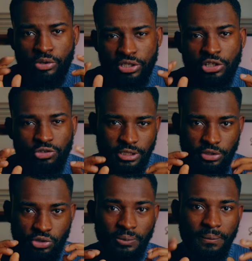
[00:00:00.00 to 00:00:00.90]
It was
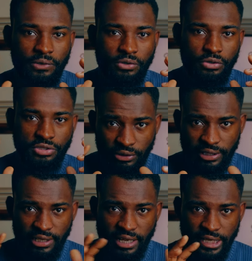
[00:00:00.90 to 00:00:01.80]
interesting to me because
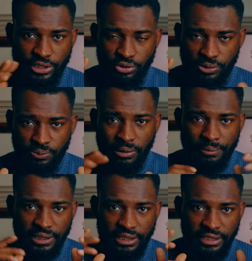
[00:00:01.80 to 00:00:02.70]
looking at her, she was
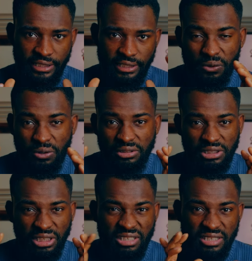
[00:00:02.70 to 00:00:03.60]
probably in her
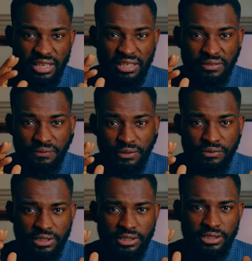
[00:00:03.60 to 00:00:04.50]
40s, early
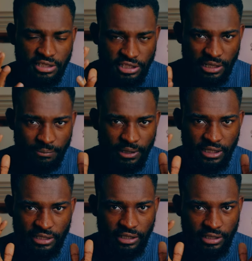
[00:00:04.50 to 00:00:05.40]
50s, and she had been
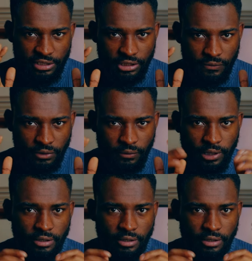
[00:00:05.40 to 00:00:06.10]
in the NHS for a while.